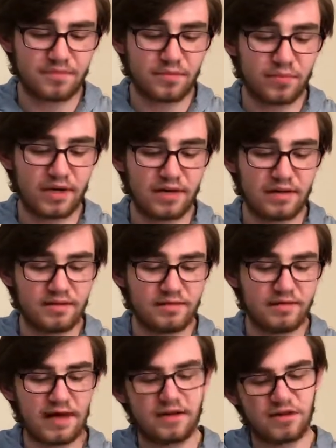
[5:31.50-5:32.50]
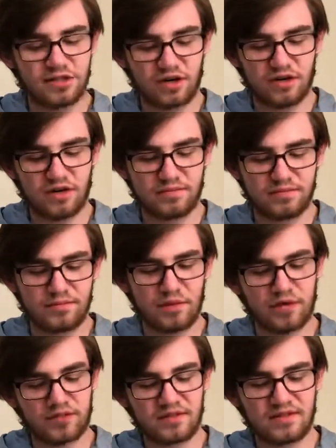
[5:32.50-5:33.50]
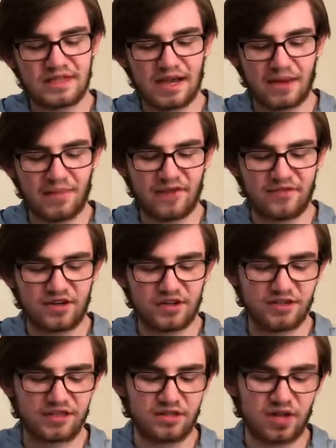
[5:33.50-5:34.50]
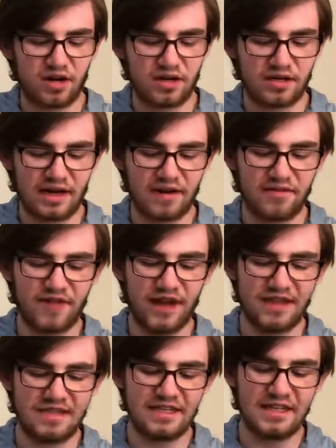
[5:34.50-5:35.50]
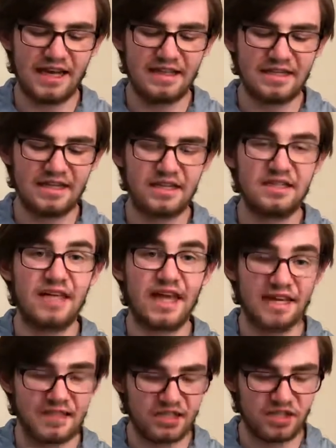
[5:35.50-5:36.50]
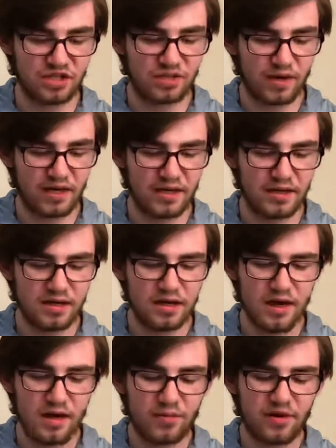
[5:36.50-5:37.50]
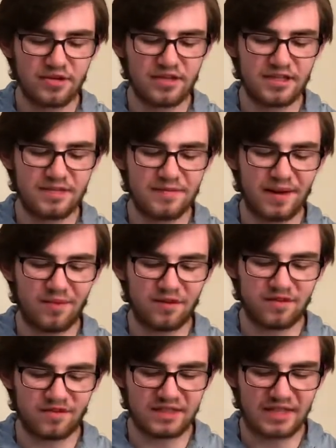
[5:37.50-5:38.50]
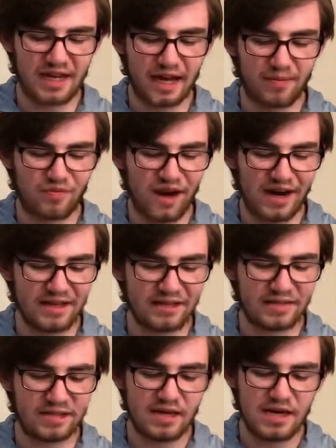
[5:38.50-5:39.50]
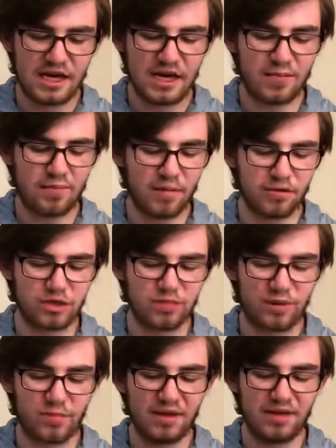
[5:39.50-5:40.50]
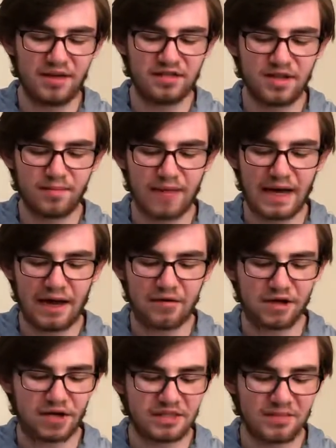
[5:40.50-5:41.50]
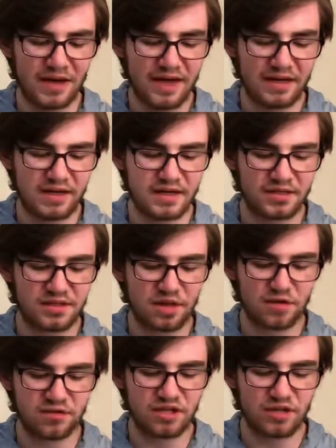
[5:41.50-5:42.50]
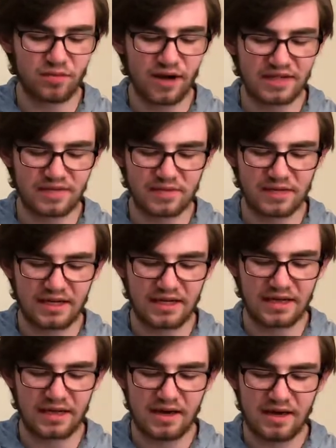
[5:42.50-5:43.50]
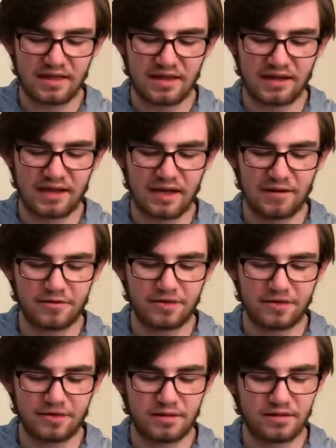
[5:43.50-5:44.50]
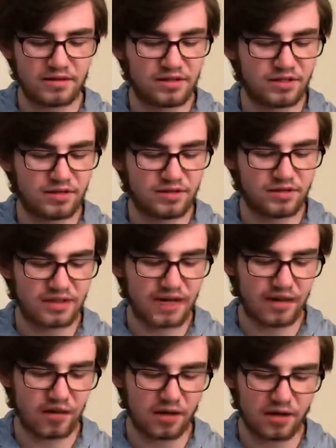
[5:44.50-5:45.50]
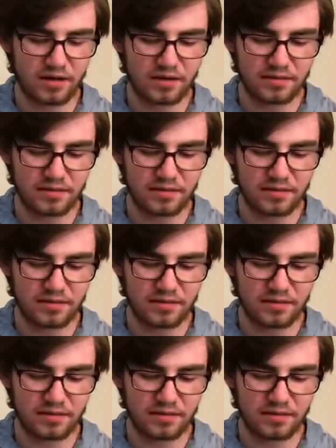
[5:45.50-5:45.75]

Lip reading: But then during most of the time after his daughter died of 1818 to 1820, Percy spent most of his time writing. He published Prometheus Unbound, Ozymandias, Ode to the West Wind, The Cloud to a Skylark,